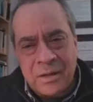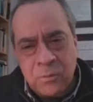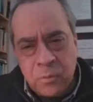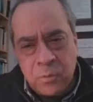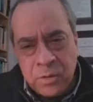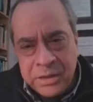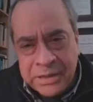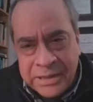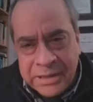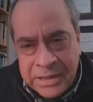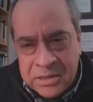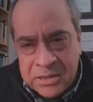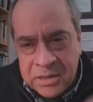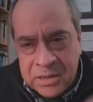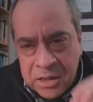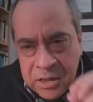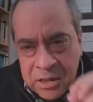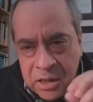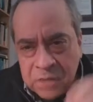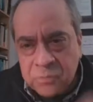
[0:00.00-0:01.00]
And when
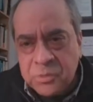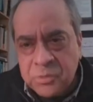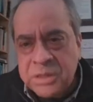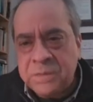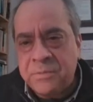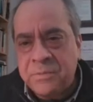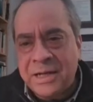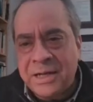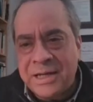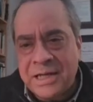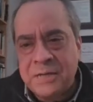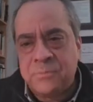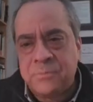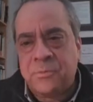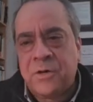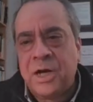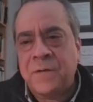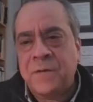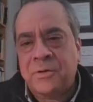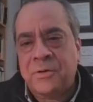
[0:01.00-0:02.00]
kids cannot read by
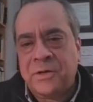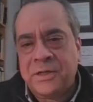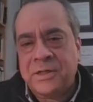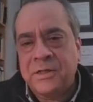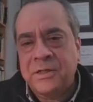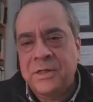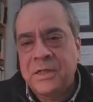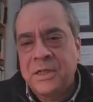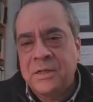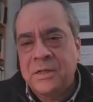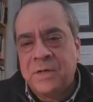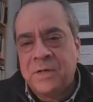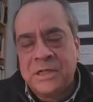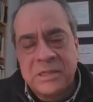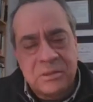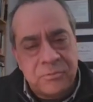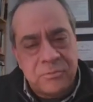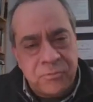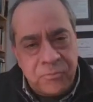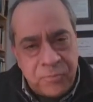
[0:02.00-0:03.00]
late primary,
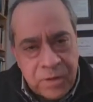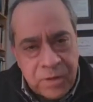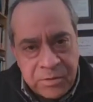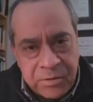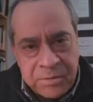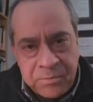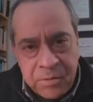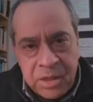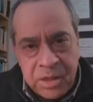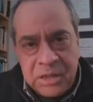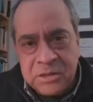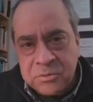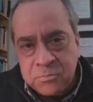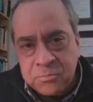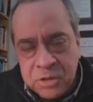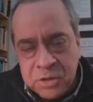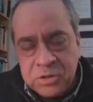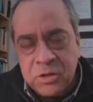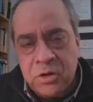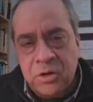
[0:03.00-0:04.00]
right,
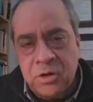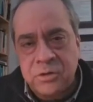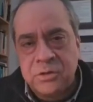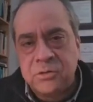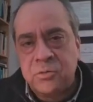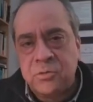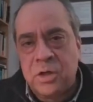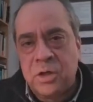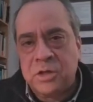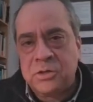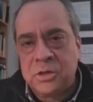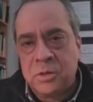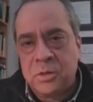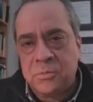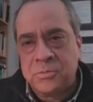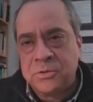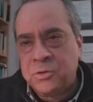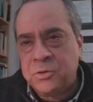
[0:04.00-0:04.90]
it's much harder to catch up.